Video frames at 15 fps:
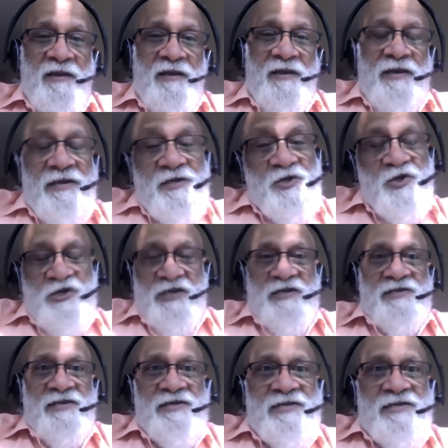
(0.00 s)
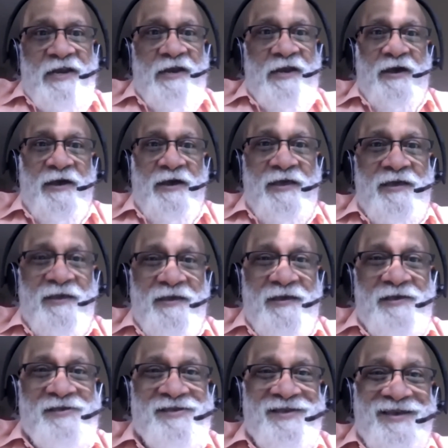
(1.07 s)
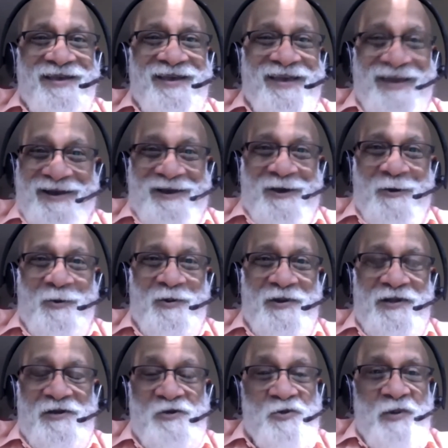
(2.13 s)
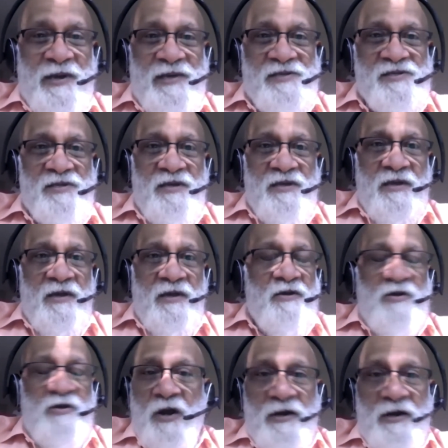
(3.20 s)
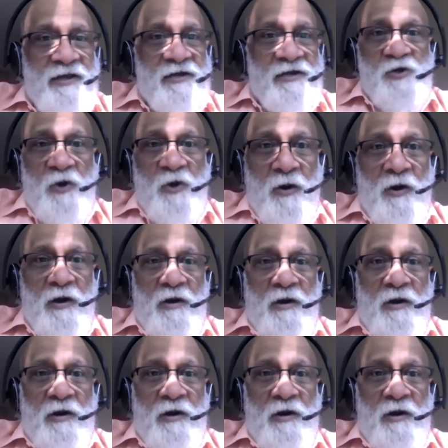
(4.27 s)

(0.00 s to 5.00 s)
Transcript: Is Jesus denying his encounter to us? Not at all.